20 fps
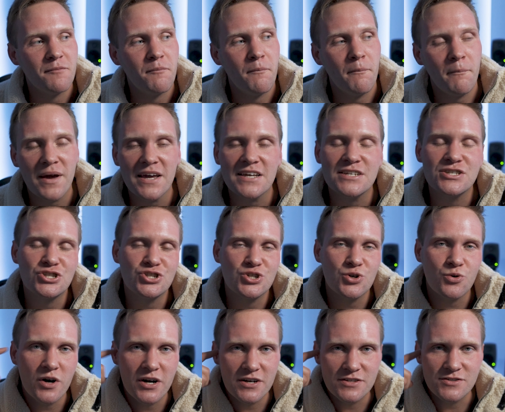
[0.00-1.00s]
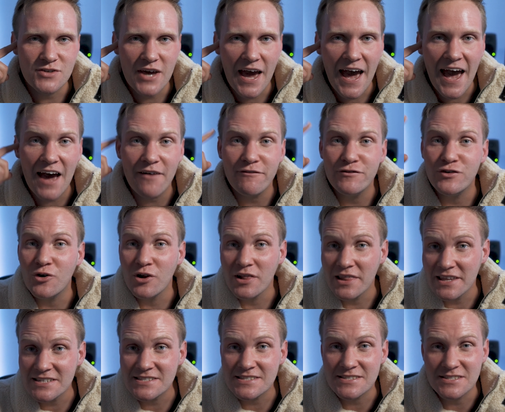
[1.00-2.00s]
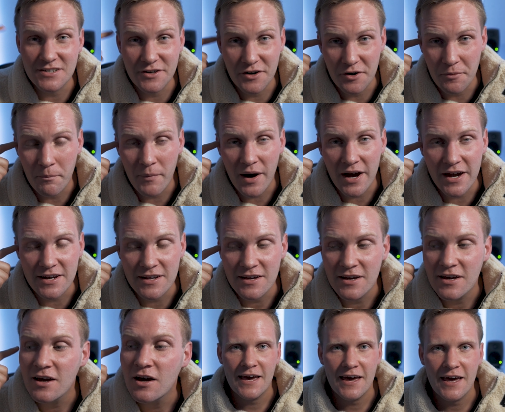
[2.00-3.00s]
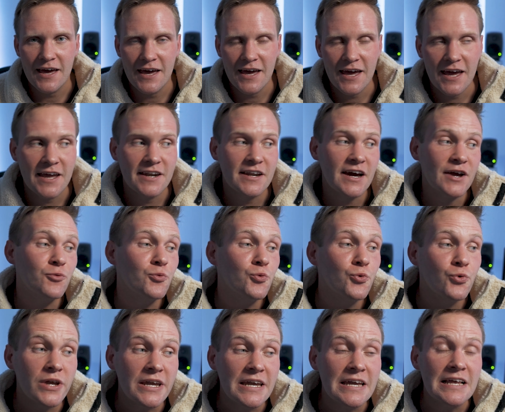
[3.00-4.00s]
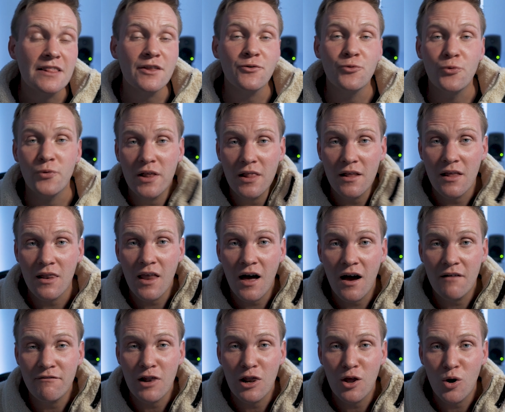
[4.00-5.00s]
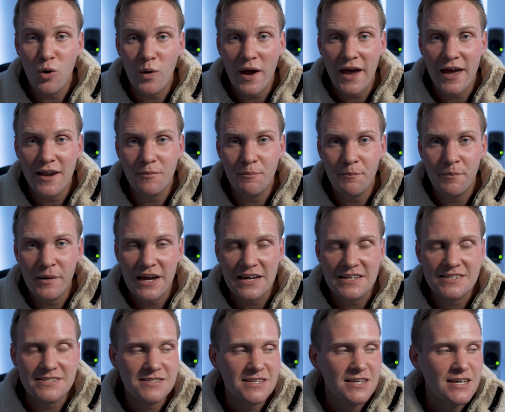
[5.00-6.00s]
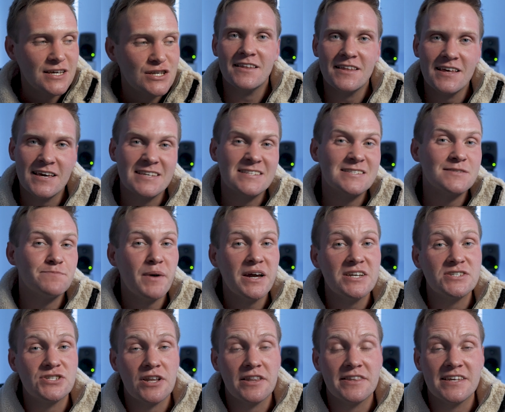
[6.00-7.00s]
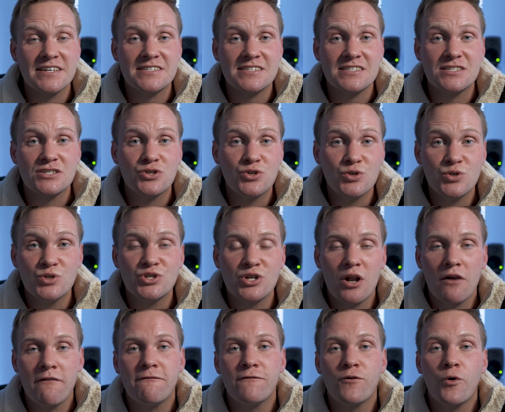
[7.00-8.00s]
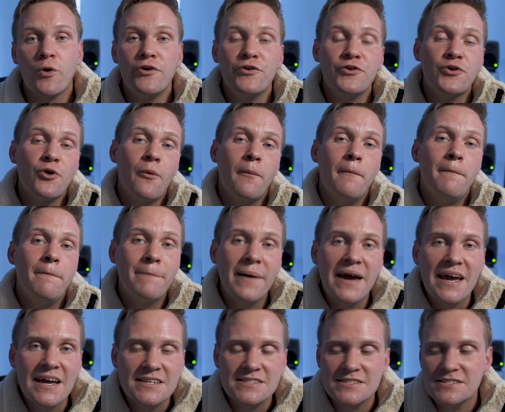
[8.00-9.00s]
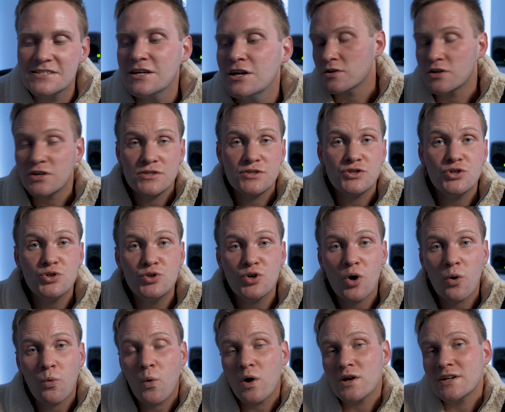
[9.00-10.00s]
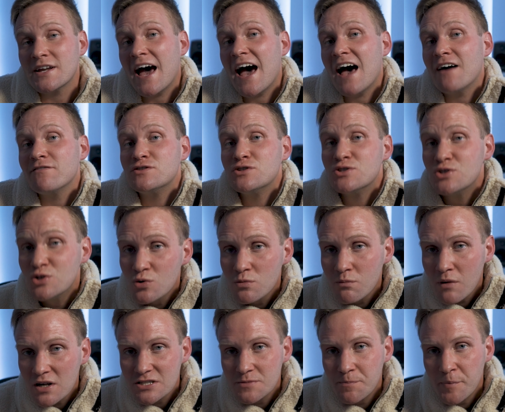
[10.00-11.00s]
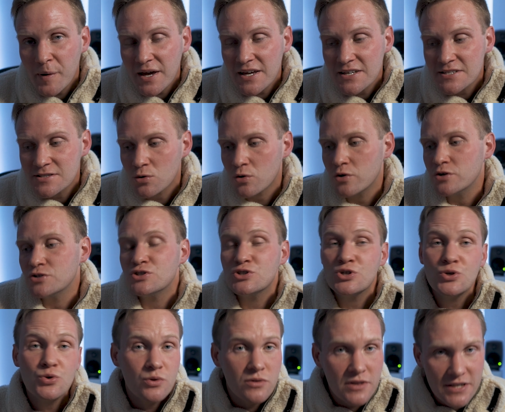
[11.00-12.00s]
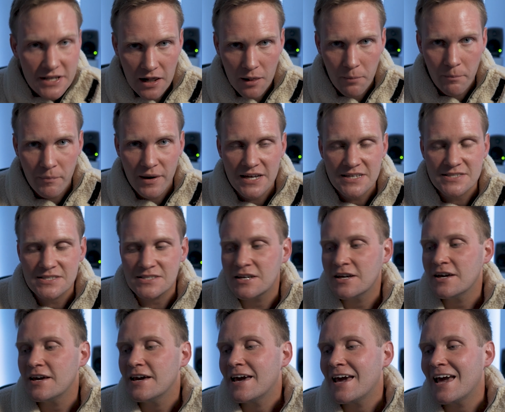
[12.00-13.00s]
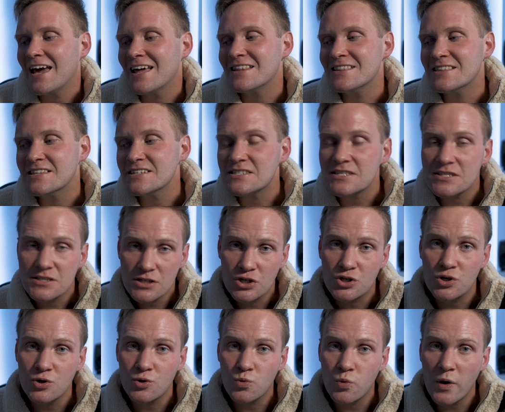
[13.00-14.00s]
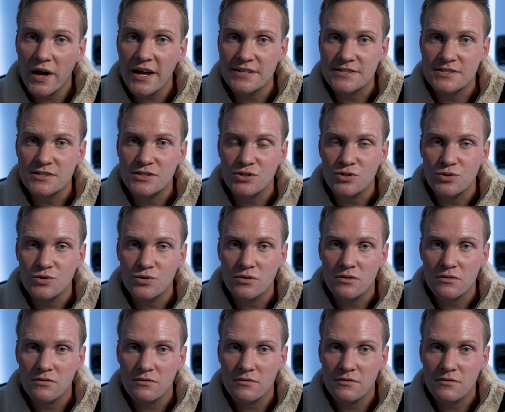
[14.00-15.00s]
make sure to have your listener in mind. And I really love low end bass. Especially this is crucial for your bass, because you don't want to have too much bass or too little bass. And this is a good way to